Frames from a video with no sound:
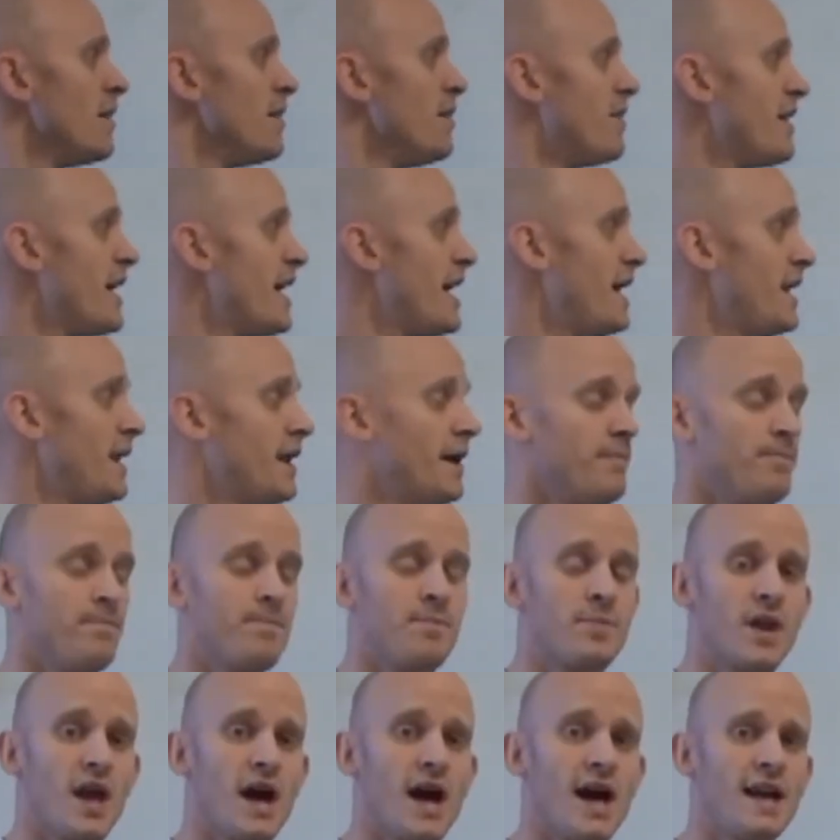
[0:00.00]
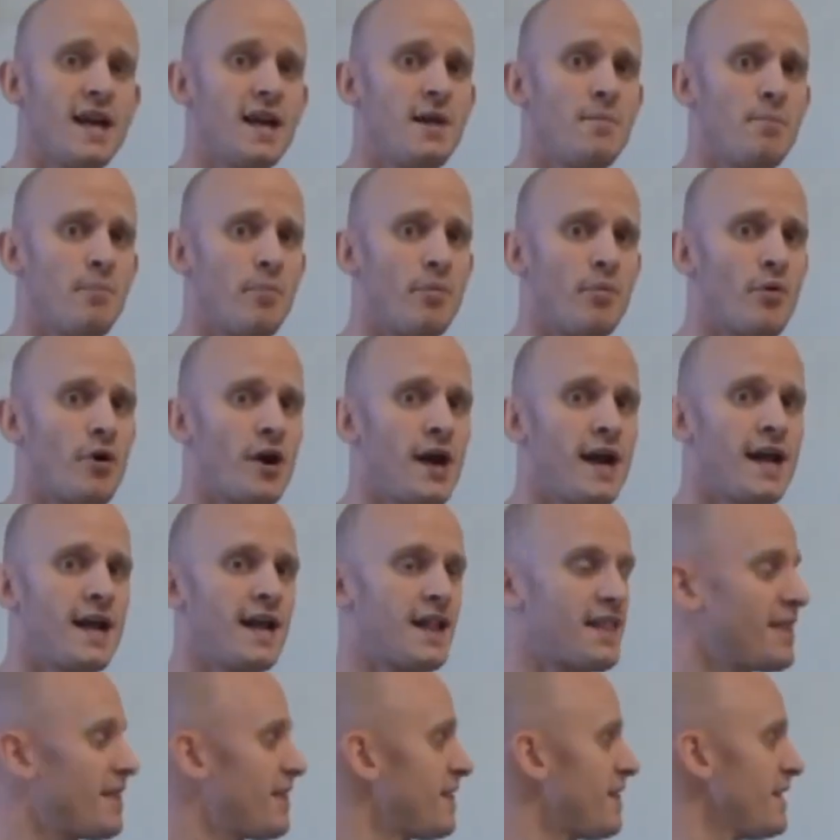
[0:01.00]
Then I can
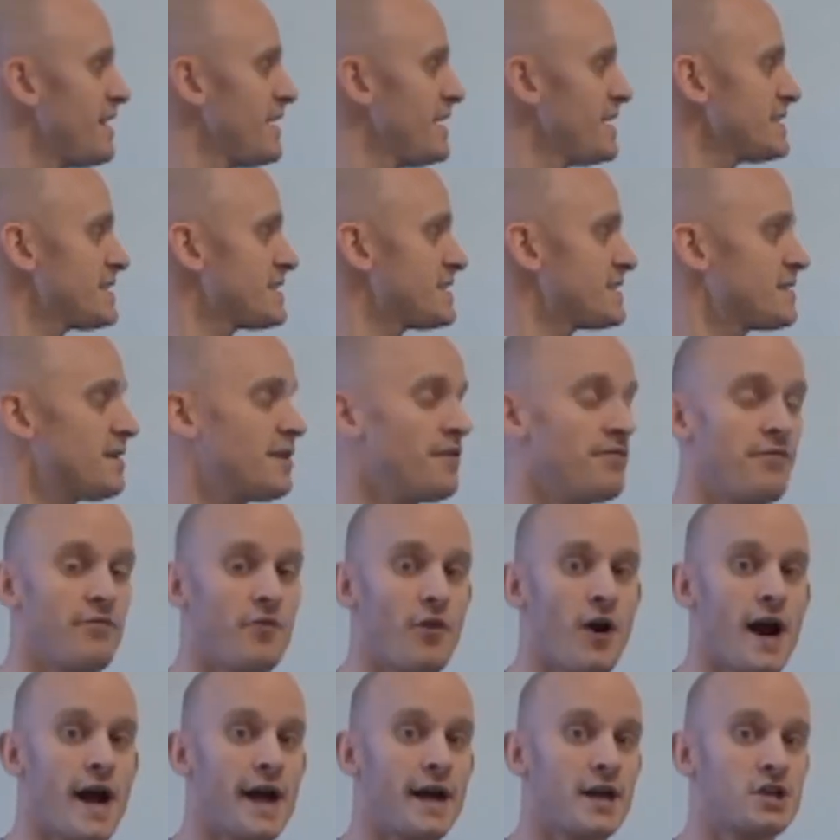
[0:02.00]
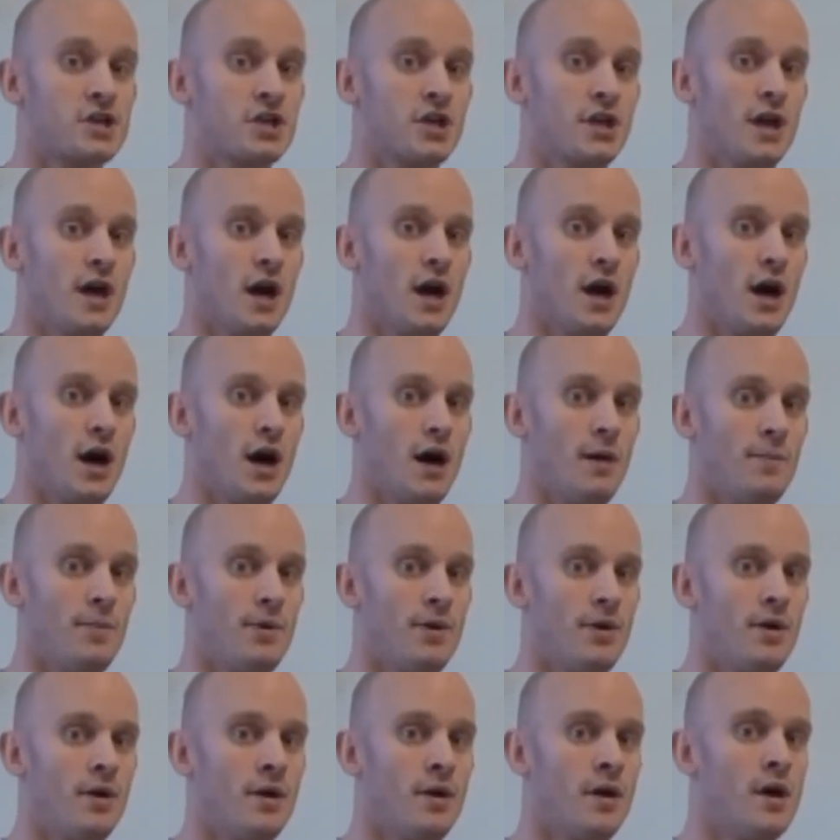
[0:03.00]
break this fraction
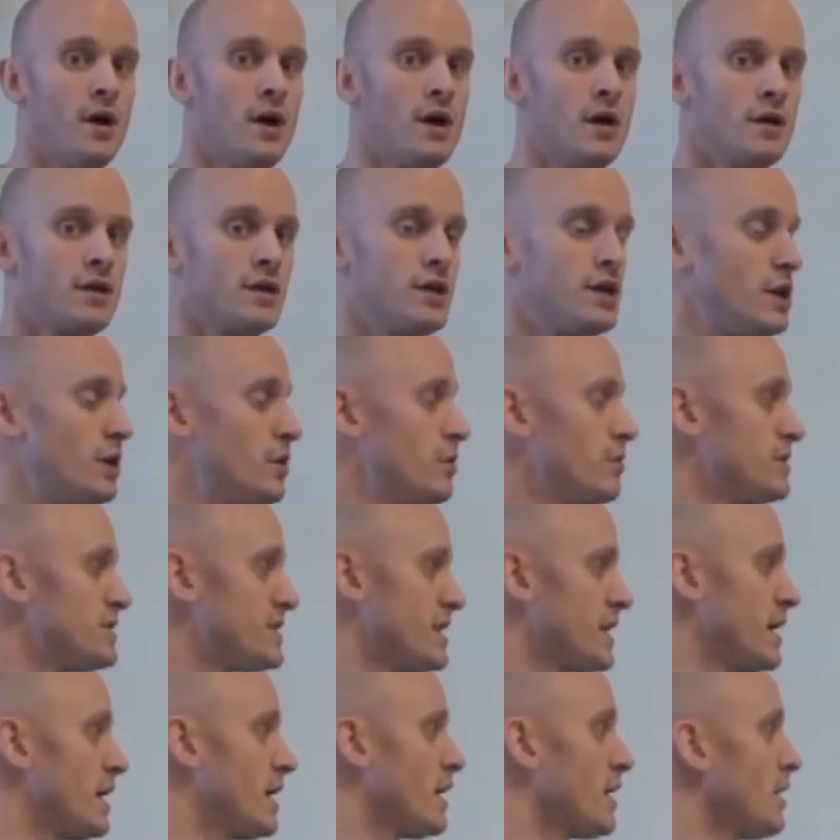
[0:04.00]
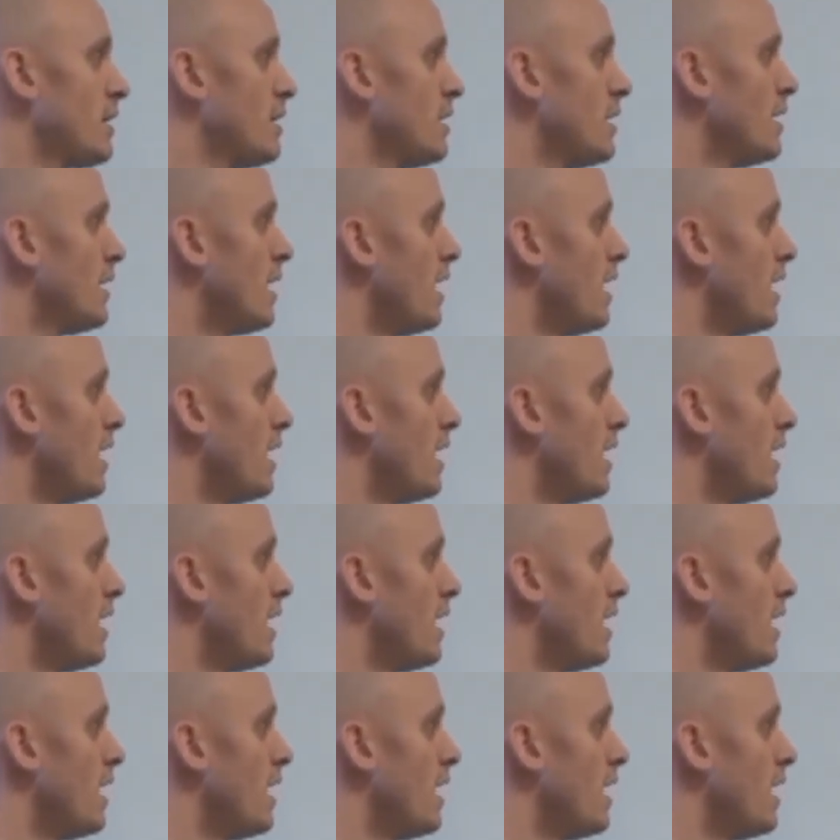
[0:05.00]
up using